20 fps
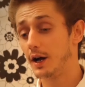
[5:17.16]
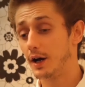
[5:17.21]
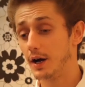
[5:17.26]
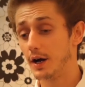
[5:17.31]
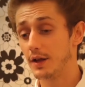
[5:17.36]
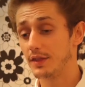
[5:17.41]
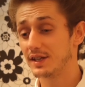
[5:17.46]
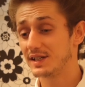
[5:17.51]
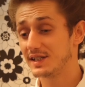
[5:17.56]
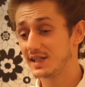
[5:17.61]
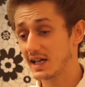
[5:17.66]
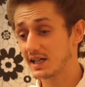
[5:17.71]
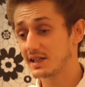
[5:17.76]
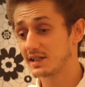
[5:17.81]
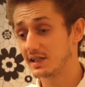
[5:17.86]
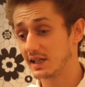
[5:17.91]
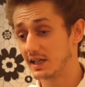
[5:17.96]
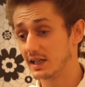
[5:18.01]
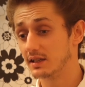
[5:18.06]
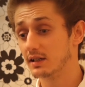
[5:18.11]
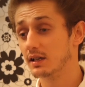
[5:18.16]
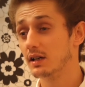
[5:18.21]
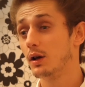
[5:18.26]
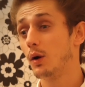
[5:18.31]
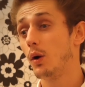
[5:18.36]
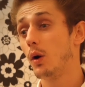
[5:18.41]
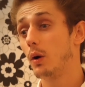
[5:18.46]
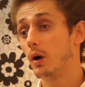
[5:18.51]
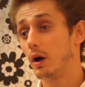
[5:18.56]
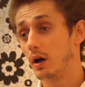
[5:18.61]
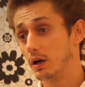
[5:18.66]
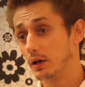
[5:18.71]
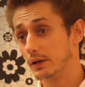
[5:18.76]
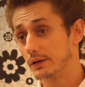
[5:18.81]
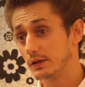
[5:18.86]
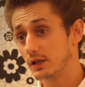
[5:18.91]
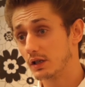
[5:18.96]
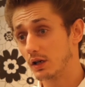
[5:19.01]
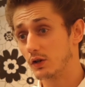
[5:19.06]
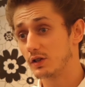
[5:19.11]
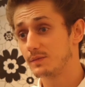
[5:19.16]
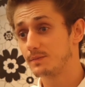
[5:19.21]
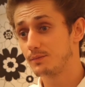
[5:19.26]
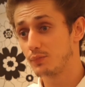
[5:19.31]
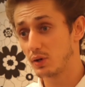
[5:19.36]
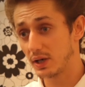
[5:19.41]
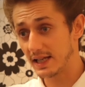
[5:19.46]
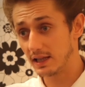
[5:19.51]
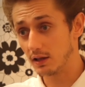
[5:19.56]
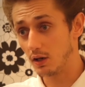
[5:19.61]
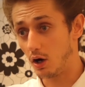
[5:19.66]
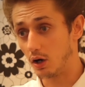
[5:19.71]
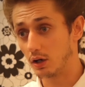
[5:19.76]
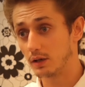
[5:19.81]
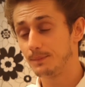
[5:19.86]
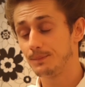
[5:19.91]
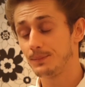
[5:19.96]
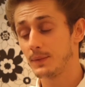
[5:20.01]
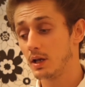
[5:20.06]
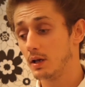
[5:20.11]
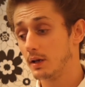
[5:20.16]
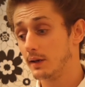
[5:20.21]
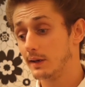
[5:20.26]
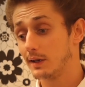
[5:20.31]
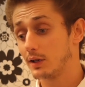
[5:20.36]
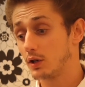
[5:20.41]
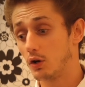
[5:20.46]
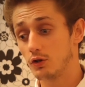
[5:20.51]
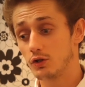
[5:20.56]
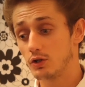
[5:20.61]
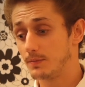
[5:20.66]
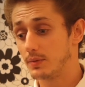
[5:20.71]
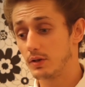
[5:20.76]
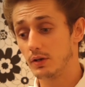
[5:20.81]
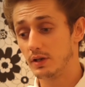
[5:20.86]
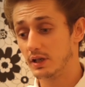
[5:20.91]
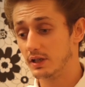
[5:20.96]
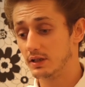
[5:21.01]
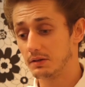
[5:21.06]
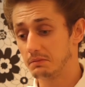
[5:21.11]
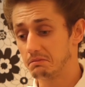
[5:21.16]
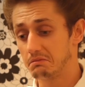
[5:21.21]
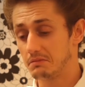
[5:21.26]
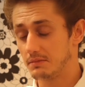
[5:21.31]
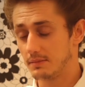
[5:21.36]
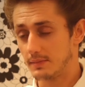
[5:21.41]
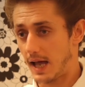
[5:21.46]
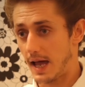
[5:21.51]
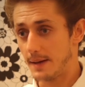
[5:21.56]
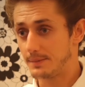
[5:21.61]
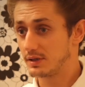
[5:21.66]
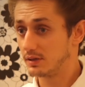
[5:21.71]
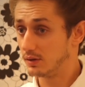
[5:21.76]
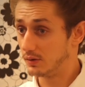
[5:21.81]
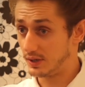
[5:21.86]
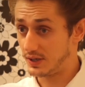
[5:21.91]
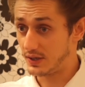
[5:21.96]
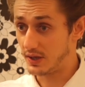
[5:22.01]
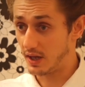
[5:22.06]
Uh, the sex scene, uh, pretty long, contributed absolutely